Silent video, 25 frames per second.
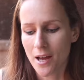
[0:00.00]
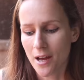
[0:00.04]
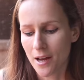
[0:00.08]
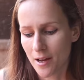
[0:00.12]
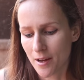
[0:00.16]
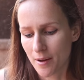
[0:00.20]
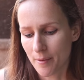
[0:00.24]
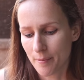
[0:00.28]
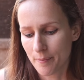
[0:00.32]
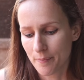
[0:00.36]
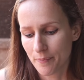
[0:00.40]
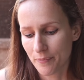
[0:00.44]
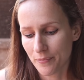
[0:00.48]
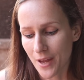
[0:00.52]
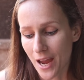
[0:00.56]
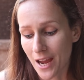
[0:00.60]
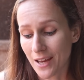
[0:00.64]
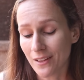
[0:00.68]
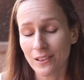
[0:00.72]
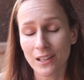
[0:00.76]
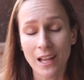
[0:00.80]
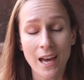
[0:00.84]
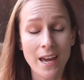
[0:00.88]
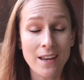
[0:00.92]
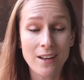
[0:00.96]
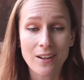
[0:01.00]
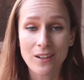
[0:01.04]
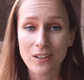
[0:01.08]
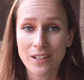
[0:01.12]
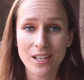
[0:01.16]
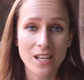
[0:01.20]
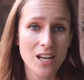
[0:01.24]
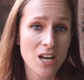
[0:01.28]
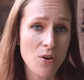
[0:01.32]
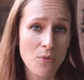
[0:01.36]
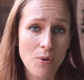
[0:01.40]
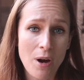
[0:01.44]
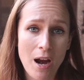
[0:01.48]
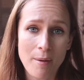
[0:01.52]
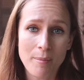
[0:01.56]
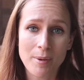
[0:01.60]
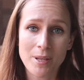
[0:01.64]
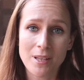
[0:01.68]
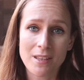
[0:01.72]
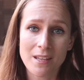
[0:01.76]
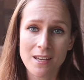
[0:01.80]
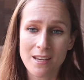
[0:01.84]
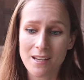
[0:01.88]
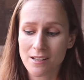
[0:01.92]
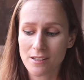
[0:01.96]
Um, I like cleaning
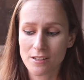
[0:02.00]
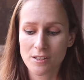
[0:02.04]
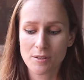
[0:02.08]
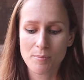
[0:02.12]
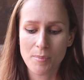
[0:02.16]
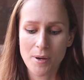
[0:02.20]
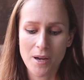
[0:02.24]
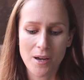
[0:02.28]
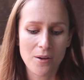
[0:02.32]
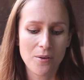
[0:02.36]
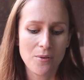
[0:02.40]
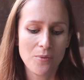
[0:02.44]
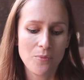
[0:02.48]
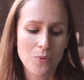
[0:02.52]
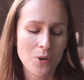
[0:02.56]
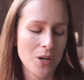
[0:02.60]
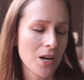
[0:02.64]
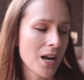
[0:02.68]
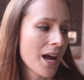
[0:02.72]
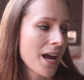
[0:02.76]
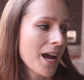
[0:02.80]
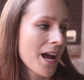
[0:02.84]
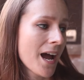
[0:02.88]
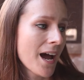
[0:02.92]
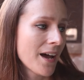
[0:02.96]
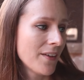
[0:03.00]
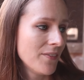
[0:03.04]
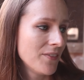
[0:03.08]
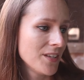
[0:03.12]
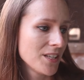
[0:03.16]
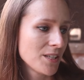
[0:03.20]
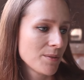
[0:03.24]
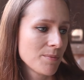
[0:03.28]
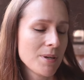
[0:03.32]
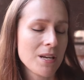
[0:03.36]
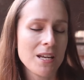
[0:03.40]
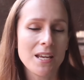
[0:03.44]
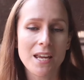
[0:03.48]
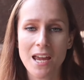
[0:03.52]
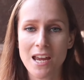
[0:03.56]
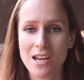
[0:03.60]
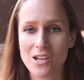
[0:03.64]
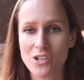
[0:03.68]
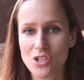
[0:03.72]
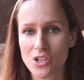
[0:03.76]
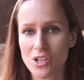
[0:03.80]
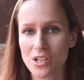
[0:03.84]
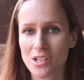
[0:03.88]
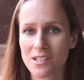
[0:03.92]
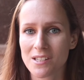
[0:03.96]
rabbit things, but when I had this many
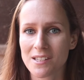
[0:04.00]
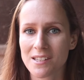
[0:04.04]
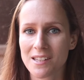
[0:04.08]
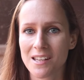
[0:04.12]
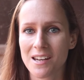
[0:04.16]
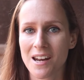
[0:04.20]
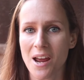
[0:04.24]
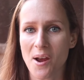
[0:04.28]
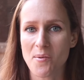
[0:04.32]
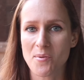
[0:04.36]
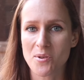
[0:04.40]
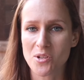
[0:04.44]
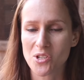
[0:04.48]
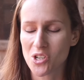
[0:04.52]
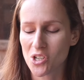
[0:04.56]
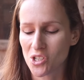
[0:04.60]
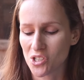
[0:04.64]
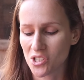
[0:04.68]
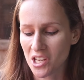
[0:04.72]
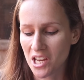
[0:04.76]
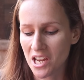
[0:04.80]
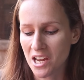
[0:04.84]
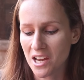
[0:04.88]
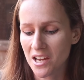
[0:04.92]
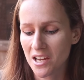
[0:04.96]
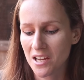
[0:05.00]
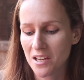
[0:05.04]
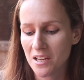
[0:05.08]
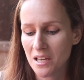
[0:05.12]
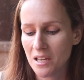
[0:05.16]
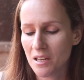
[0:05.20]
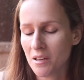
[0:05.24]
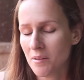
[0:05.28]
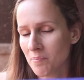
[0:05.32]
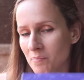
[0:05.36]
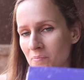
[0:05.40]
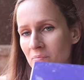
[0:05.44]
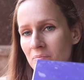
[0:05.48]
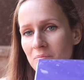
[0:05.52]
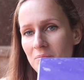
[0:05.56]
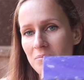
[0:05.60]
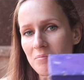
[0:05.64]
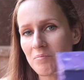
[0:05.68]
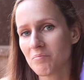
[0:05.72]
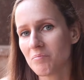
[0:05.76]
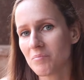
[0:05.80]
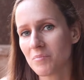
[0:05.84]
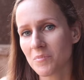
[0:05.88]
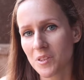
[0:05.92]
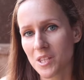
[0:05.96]
cages, then I was just like,
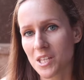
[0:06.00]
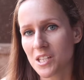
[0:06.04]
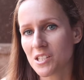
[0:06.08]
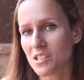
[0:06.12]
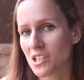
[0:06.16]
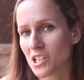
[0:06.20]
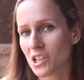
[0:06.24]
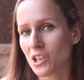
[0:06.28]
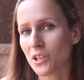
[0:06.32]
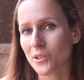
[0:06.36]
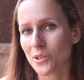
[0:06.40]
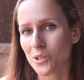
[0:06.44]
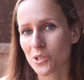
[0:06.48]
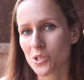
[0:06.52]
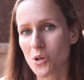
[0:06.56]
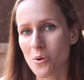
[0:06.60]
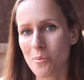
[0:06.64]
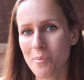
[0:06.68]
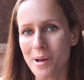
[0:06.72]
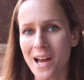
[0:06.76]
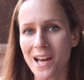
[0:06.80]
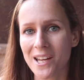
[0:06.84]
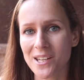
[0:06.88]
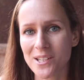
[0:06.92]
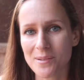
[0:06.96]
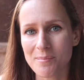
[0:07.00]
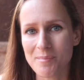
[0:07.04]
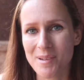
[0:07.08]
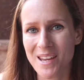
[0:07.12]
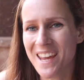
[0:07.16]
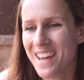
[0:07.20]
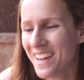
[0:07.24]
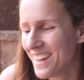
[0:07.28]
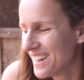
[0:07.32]
these didn't look so bad to me.